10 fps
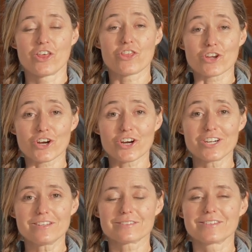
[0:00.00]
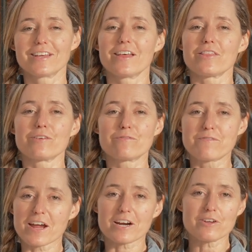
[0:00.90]
Third, the
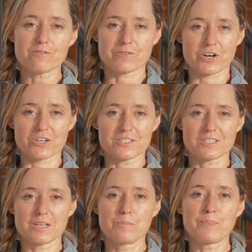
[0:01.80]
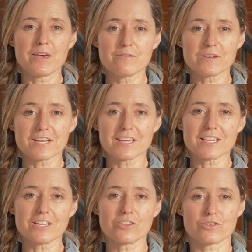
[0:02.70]
very first
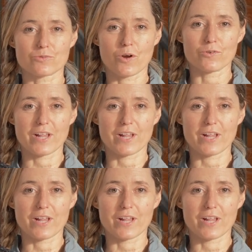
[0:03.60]
pivoting throat